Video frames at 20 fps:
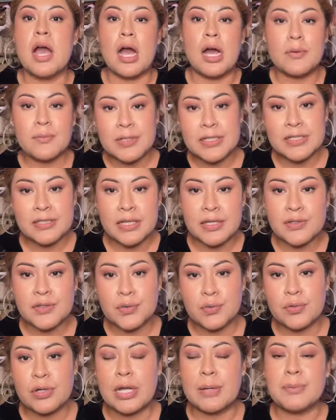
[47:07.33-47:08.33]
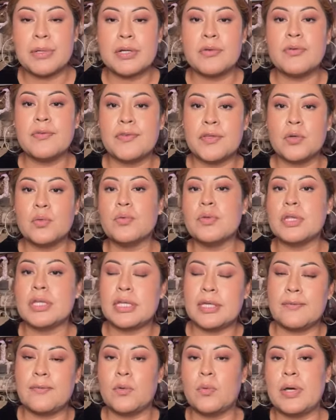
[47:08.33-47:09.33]
obviously stay tuned i'm gonna reveal the
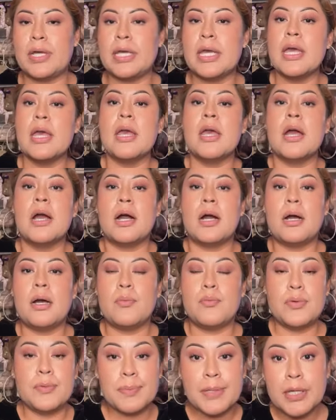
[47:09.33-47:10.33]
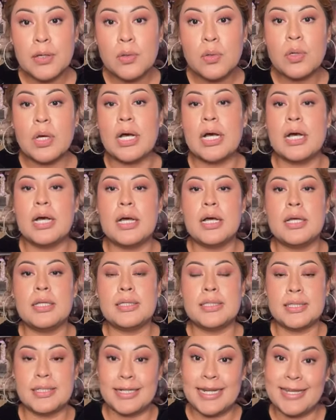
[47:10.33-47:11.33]
giveaway um reveal uh
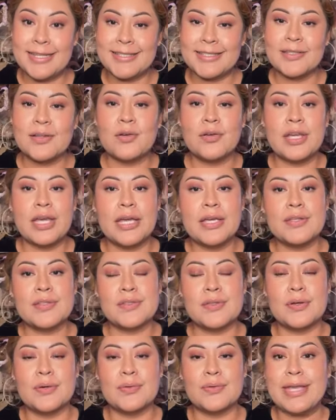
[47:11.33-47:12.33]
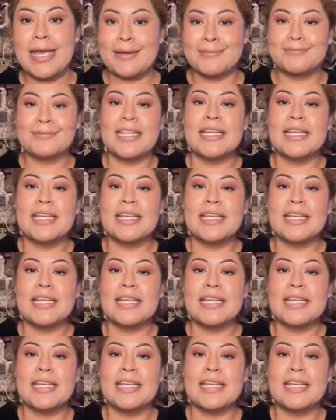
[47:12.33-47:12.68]
tonight okay so yeah